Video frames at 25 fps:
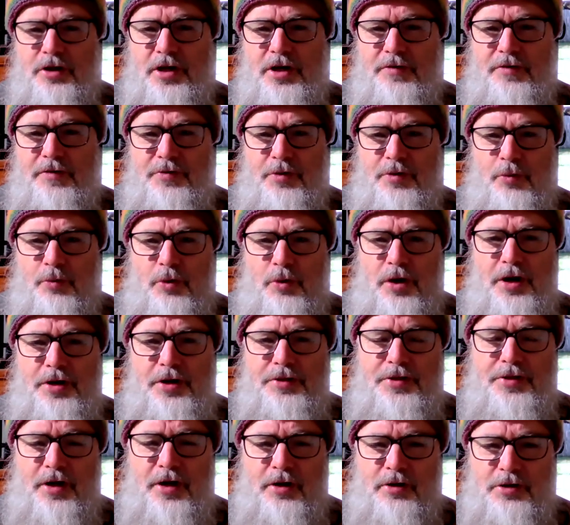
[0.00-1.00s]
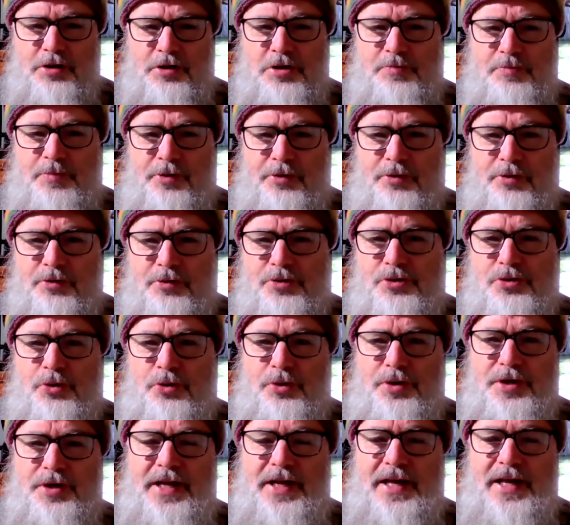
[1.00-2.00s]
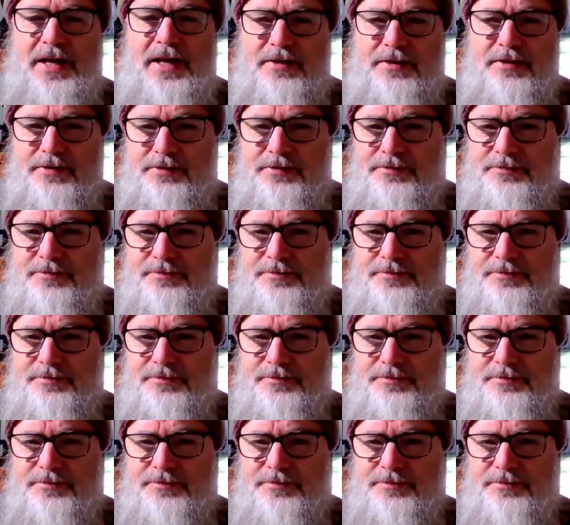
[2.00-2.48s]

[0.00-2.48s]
You give the word, the Holy Spirit will sort it out.